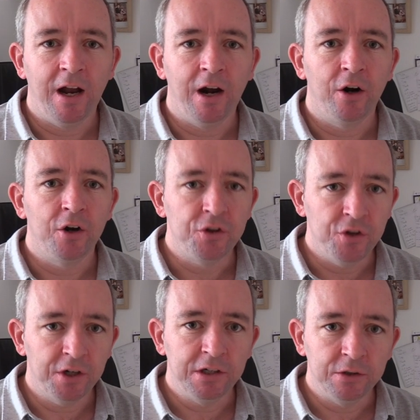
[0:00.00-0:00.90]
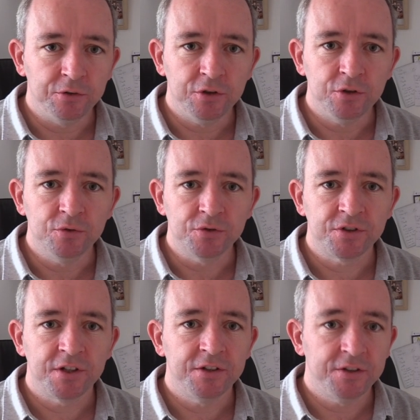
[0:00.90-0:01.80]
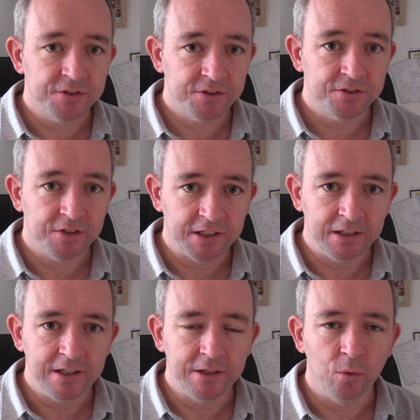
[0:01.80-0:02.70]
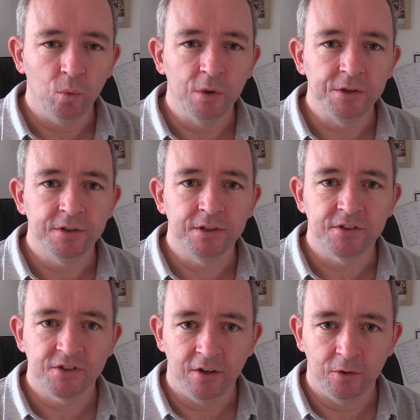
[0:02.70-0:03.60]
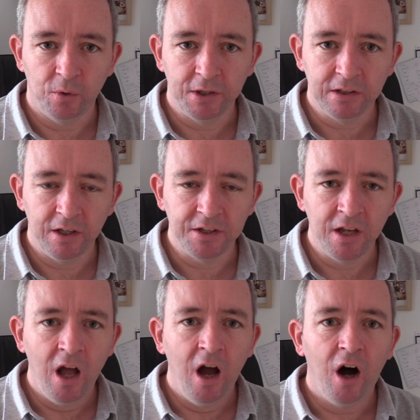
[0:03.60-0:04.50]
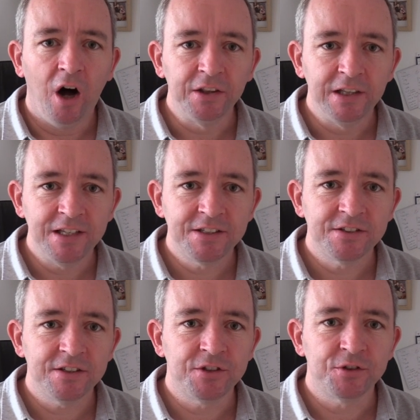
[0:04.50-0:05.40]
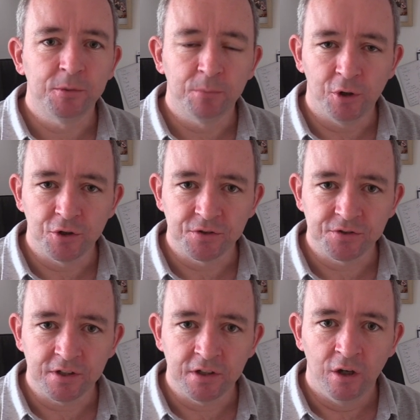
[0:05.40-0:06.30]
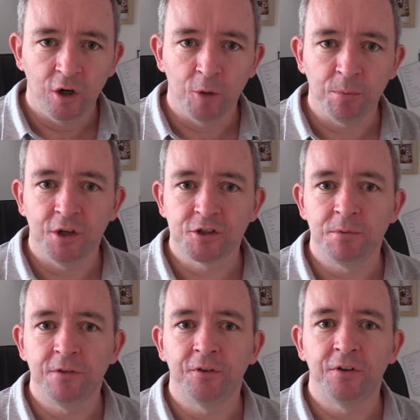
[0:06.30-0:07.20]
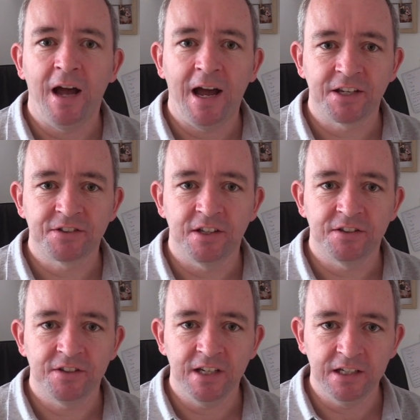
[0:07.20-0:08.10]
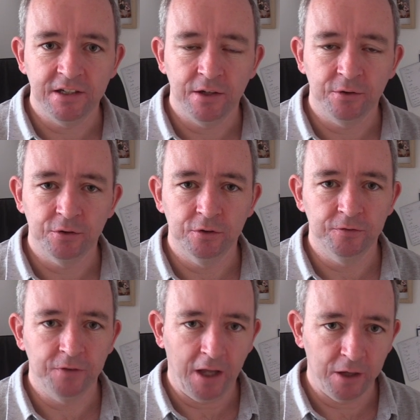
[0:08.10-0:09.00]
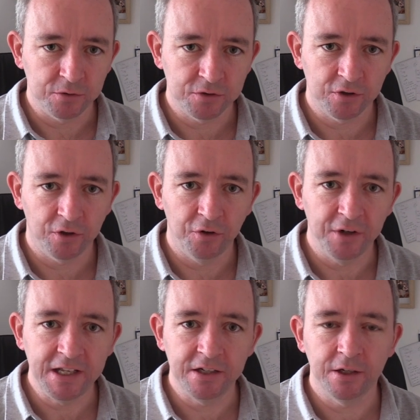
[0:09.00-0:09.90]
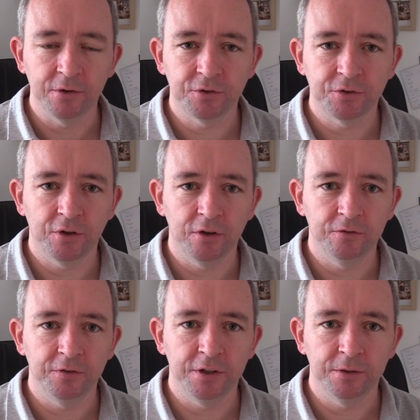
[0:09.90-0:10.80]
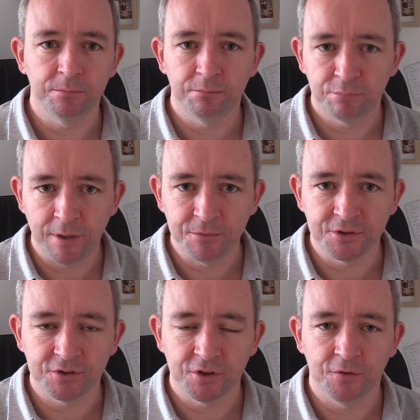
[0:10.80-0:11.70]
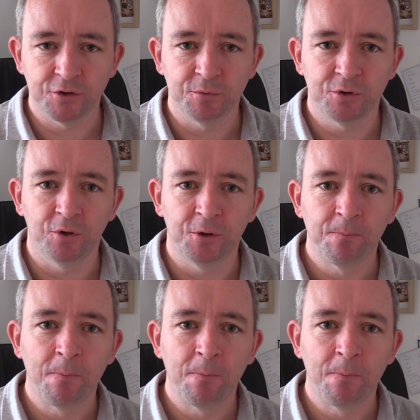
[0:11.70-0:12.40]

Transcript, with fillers: are not allowed to use this cycle lane with the solid white line unless it's an emergency or possibly for access in and out of a house or in and out of uh, premises of some sort.